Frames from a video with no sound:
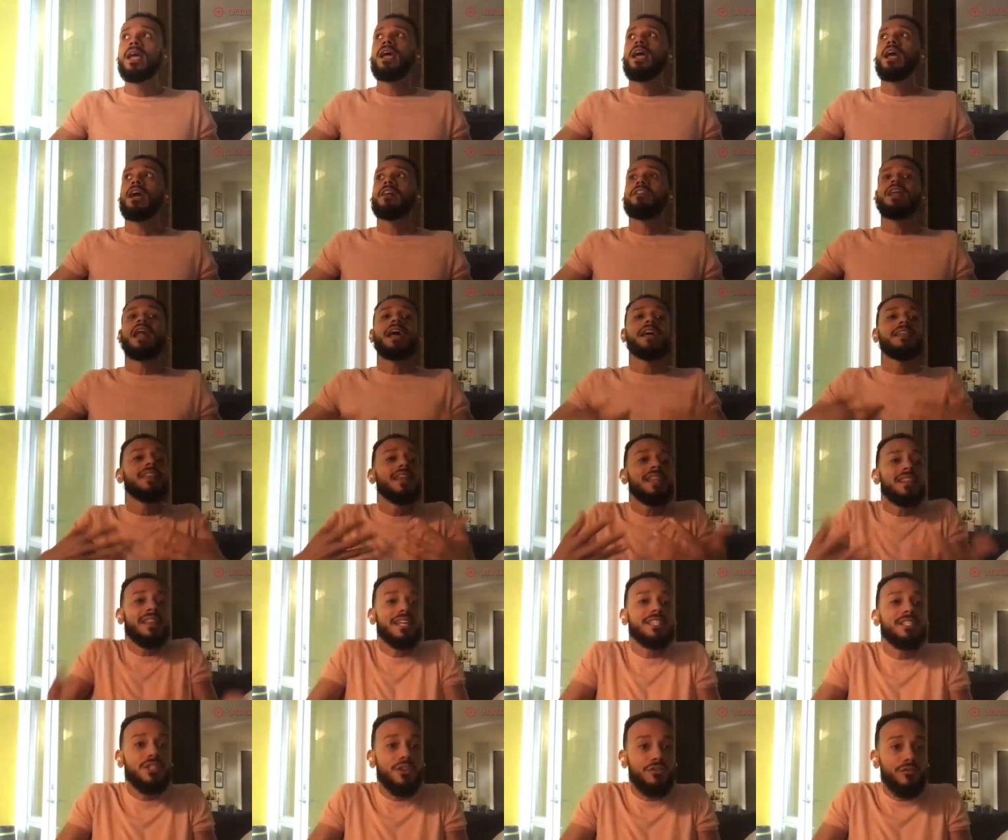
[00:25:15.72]
then I think
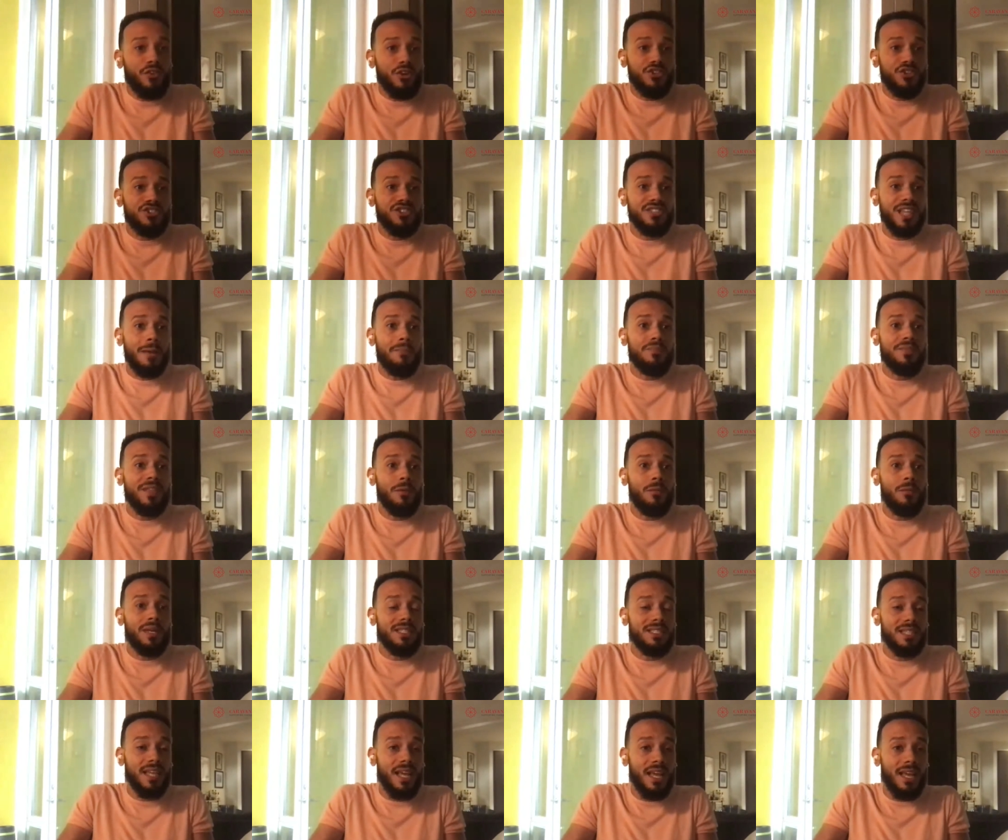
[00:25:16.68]
that's the first step that
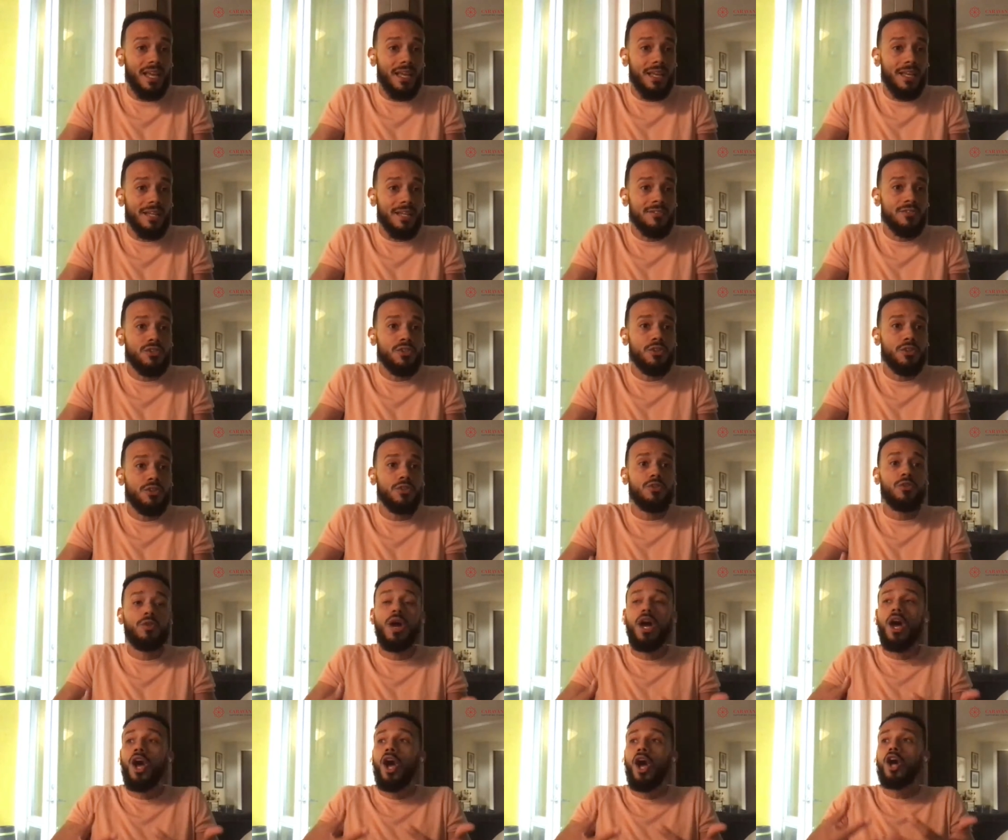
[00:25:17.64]
we take
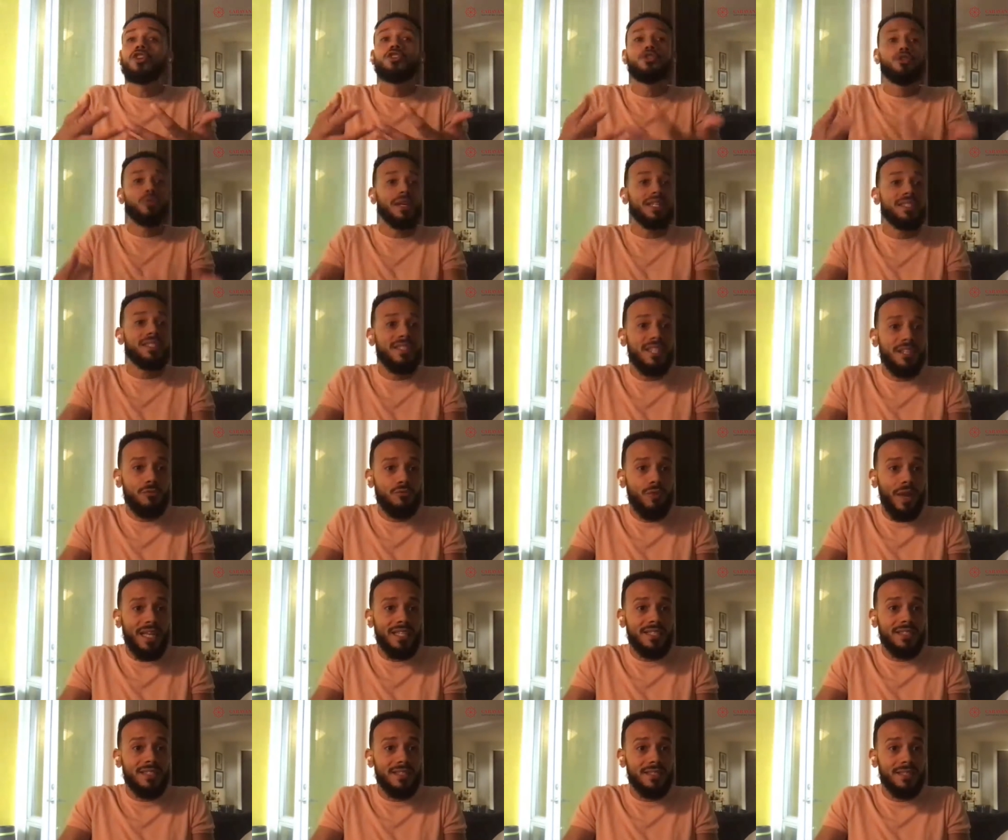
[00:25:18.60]
into addressing
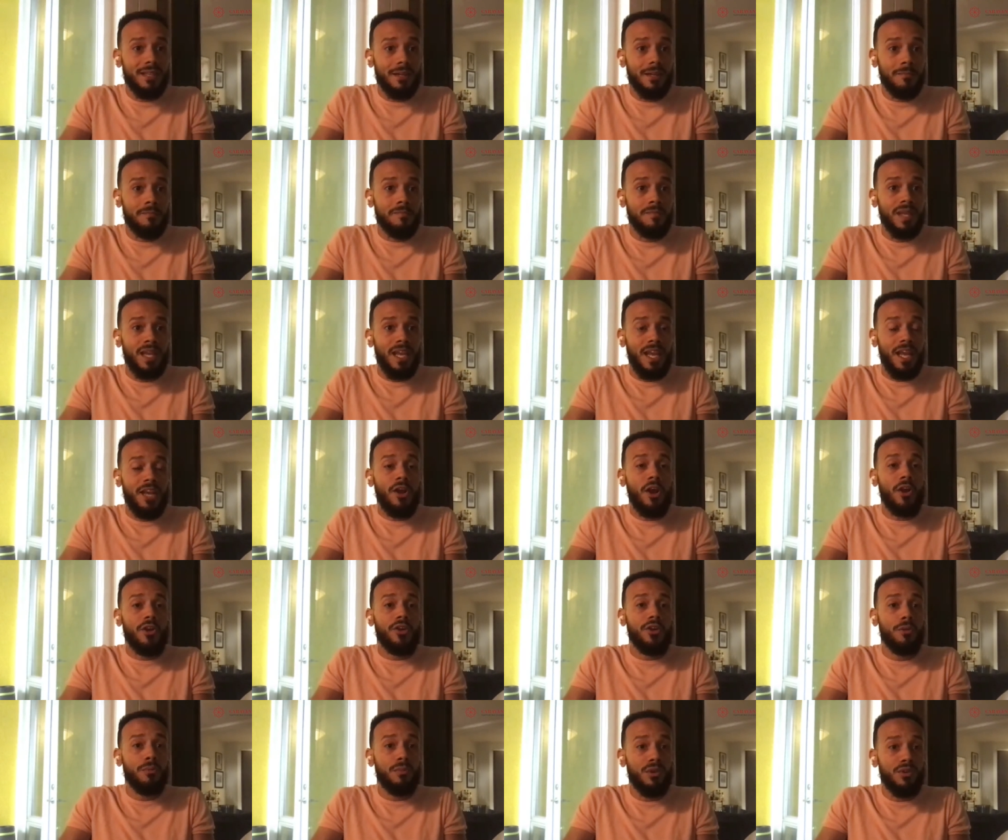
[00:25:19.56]
racism in
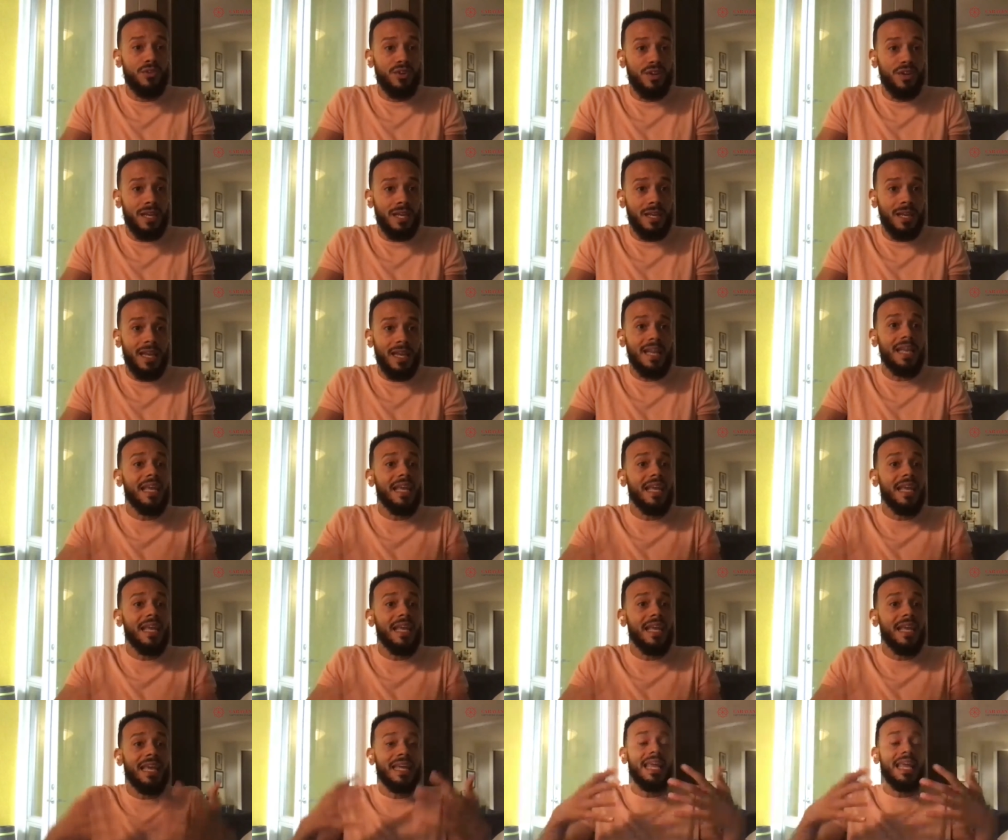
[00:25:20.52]
our community. And
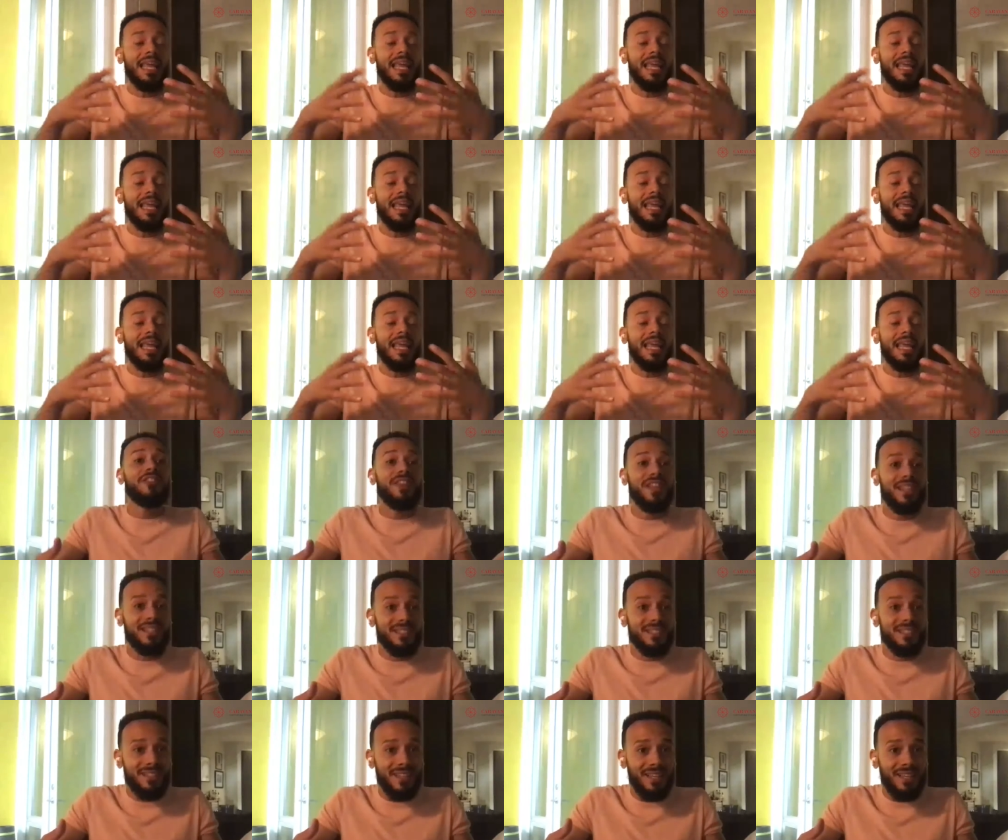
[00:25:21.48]
it can't just be
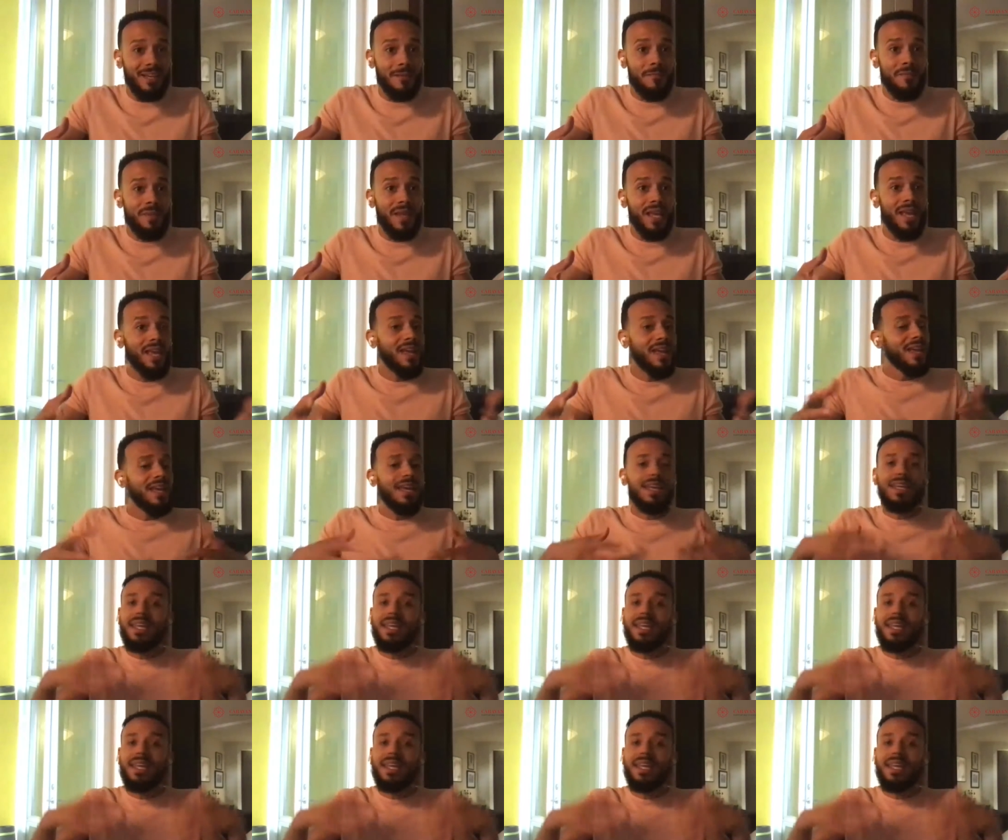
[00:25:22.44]
the advocacy.